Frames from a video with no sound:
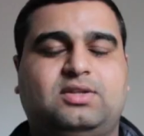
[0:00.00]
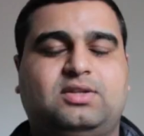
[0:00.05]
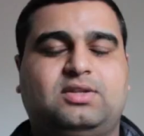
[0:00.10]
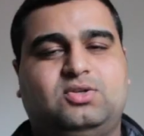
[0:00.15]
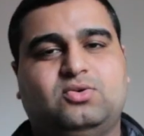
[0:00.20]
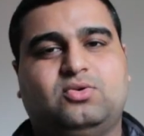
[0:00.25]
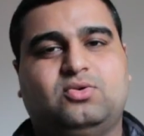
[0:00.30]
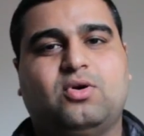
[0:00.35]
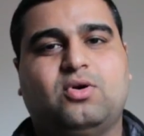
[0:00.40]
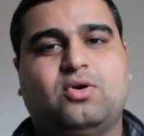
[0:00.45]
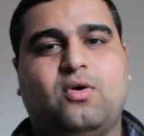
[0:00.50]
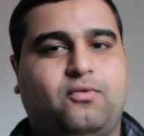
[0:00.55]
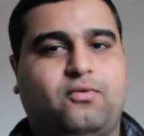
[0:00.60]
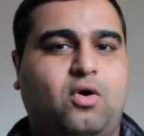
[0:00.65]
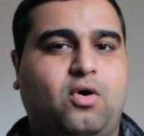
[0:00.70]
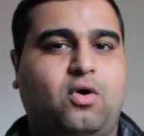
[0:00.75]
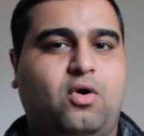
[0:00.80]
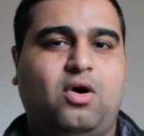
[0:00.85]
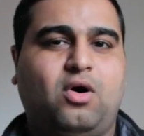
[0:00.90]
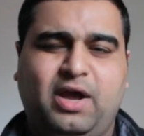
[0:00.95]
go
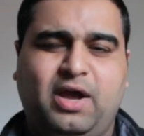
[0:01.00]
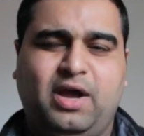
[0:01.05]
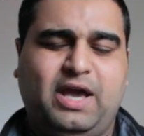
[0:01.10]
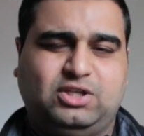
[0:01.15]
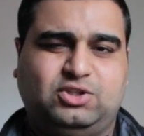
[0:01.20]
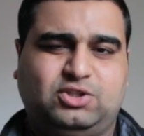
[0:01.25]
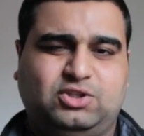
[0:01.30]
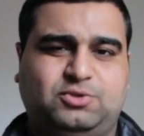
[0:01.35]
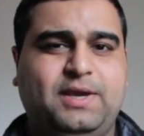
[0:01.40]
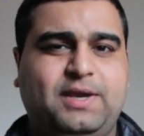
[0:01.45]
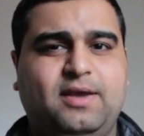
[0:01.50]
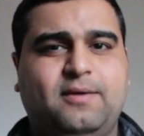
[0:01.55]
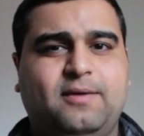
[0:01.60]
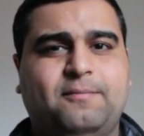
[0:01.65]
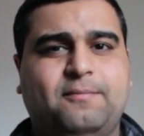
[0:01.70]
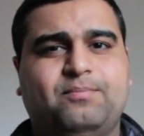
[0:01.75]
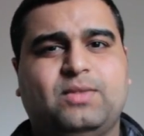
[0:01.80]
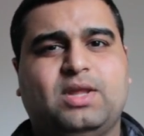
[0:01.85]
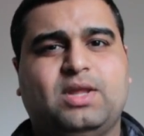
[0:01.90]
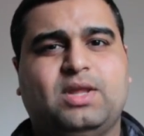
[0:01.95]
for HP,
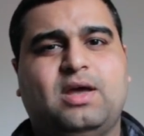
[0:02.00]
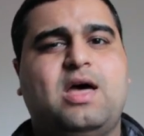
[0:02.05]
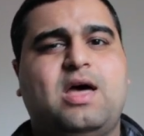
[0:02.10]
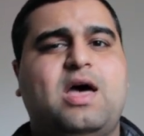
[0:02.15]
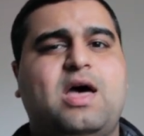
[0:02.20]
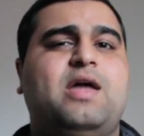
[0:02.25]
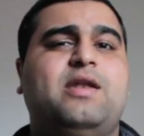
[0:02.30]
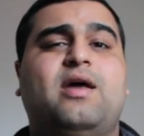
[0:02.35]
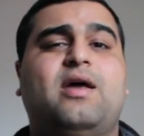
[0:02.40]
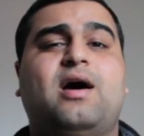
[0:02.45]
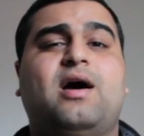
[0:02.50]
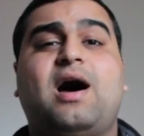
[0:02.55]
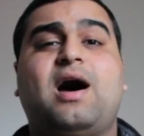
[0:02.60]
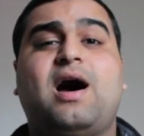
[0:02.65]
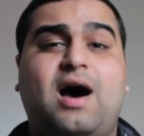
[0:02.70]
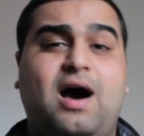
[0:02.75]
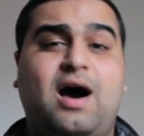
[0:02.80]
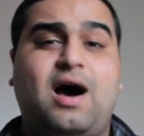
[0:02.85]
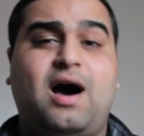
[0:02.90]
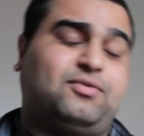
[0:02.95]
and
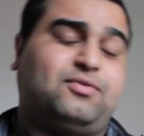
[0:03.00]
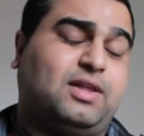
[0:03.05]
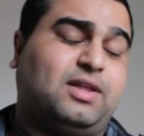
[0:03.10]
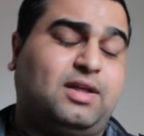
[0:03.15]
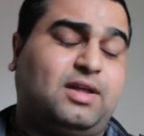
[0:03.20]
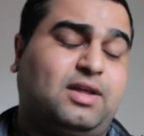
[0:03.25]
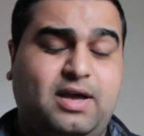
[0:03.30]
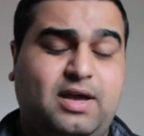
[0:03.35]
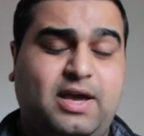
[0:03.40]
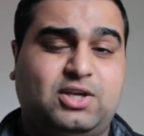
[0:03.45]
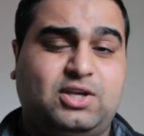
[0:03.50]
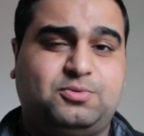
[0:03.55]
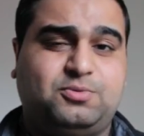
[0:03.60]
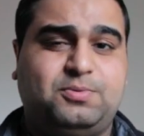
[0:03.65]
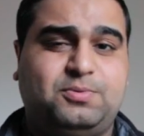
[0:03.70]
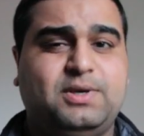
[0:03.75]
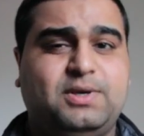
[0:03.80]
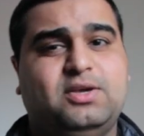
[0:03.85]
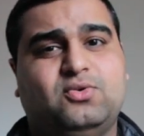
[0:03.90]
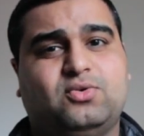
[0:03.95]
after
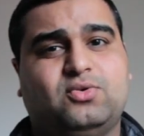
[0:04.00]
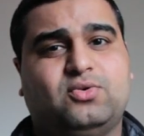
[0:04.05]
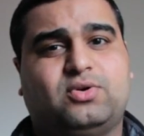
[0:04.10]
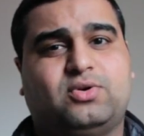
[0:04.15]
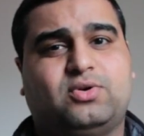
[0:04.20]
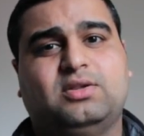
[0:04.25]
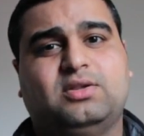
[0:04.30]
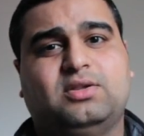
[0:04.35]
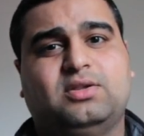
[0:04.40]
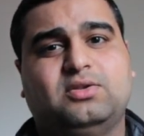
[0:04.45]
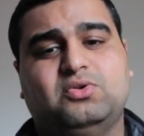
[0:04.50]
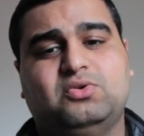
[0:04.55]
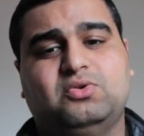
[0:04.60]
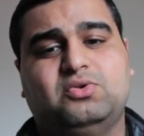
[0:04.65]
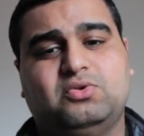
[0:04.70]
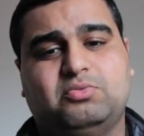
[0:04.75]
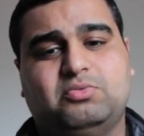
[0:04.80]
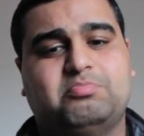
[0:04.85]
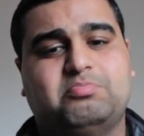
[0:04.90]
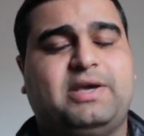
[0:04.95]
HP you can
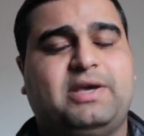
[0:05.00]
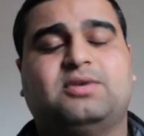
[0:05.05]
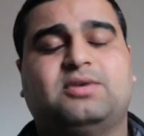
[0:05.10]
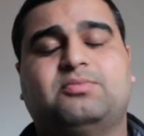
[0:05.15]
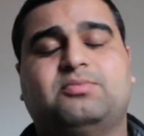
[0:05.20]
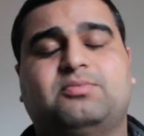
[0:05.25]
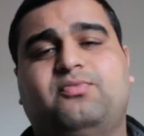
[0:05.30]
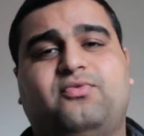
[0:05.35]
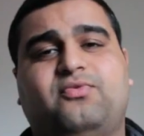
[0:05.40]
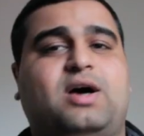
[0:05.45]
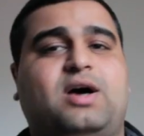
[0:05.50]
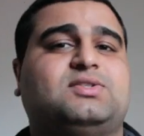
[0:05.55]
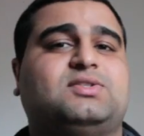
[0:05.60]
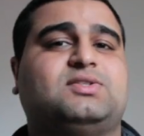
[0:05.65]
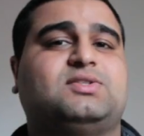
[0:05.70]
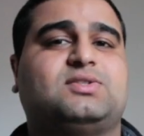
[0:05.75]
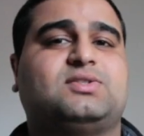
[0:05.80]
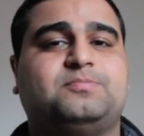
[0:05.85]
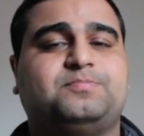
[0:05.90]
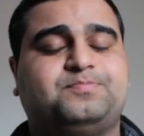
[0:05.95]
make him fast.
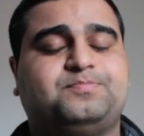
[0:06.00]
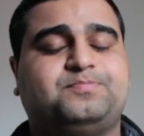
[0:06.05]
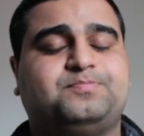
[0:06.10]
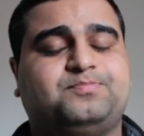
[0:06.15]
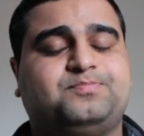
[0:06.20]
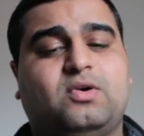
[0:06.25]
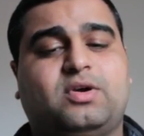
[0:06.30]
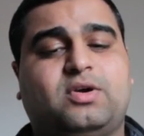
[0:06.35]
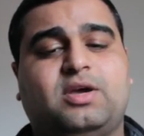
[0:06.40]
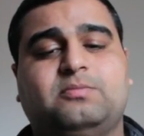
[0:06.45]
Okay.